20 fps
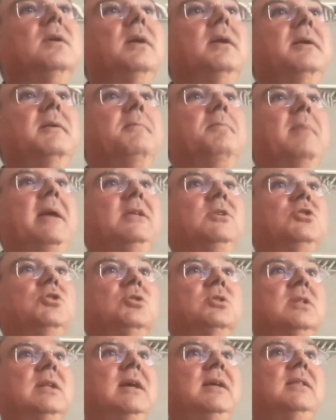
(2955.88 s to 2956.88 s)

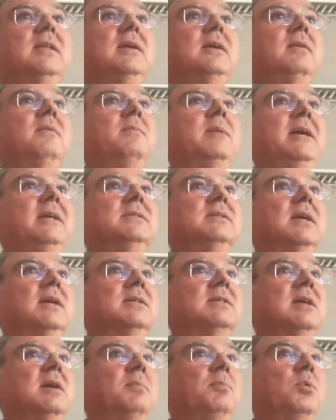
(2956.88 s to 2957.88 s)
mentioned like the best
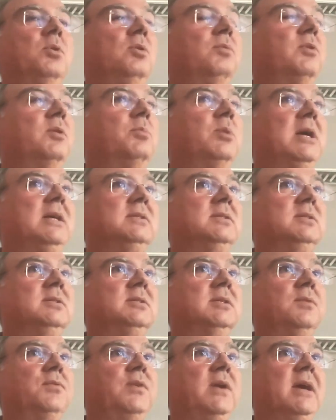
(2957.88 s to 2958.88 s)
example of the
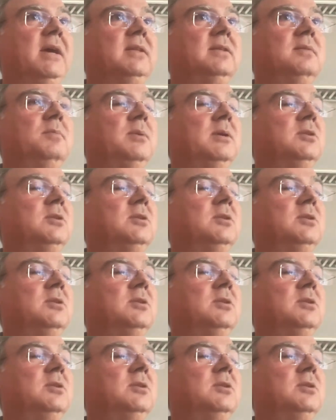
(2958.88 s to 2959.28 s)
Brussels effect,